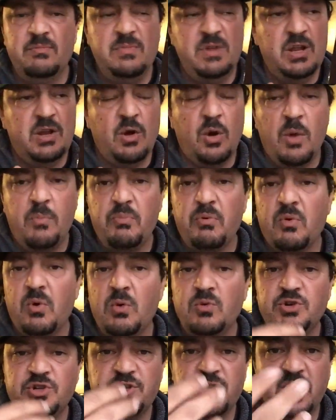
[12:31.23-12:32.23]
you know,
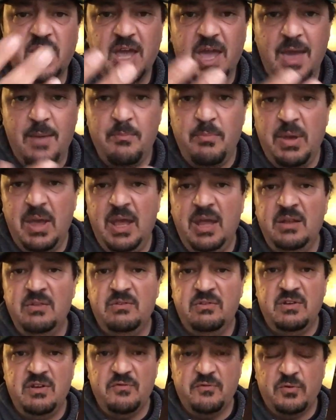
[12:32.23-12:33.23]
approach the
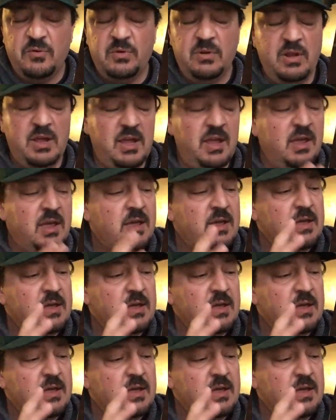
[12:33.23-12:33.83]
campaigns differently.